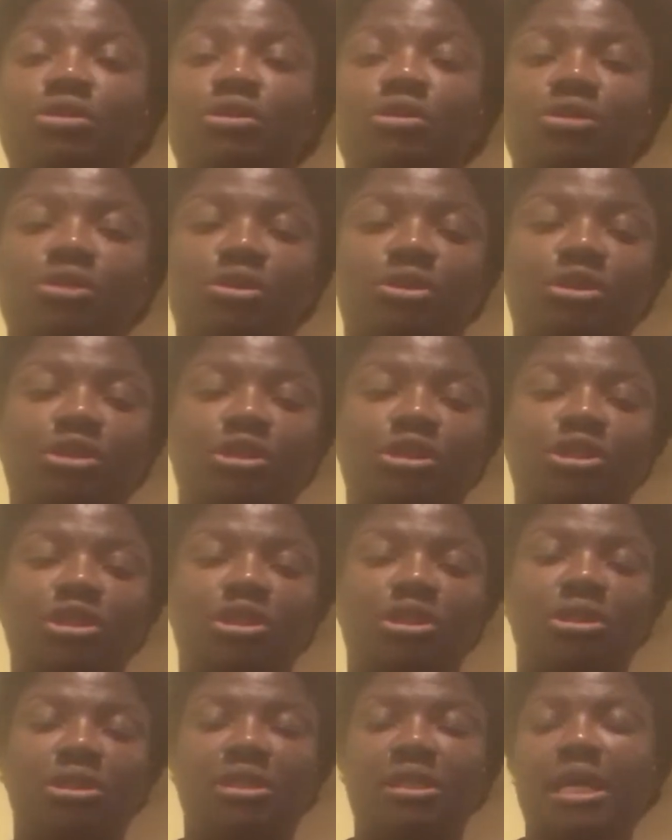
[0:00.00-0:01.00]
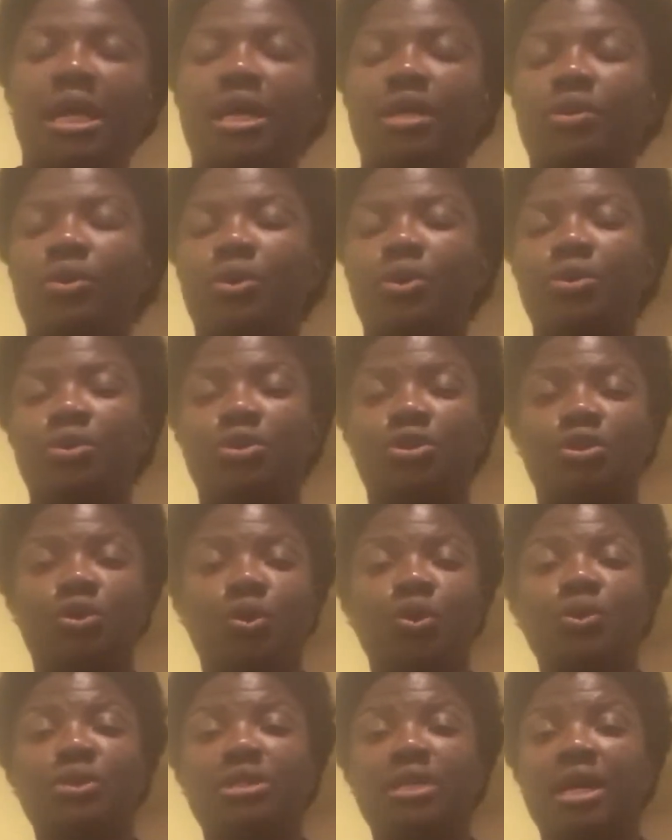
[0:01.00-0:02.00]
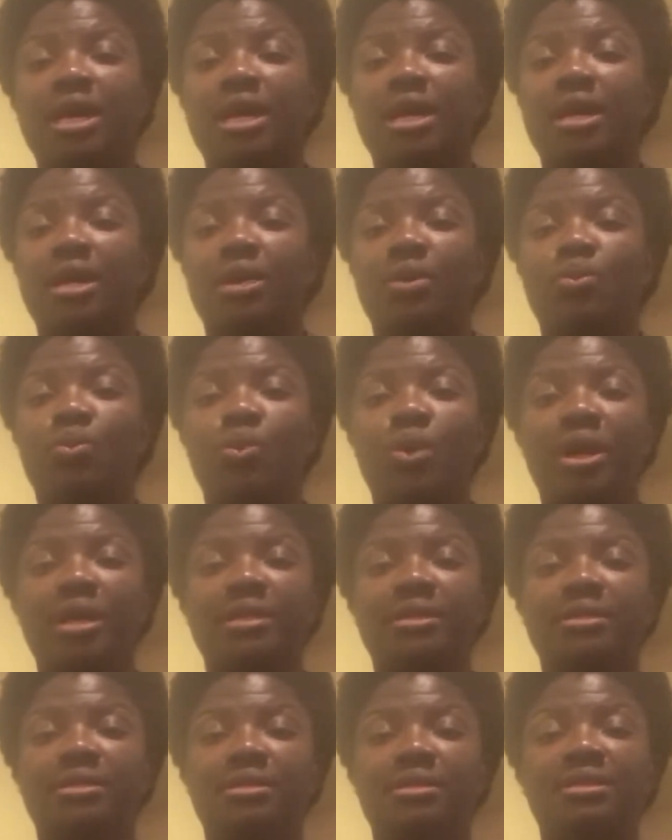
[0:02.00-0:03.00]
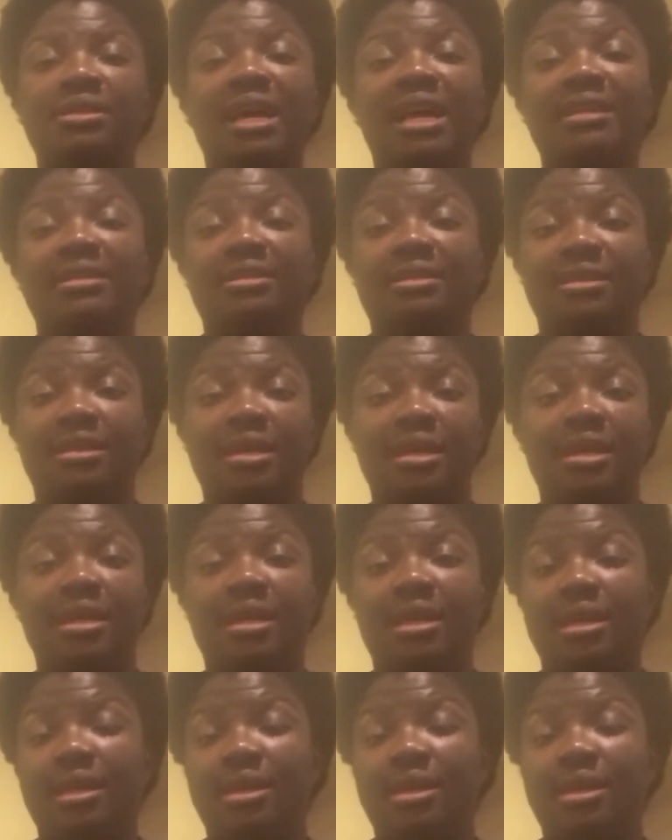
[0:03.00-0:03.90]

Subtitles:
your son or your daughter wears size 10,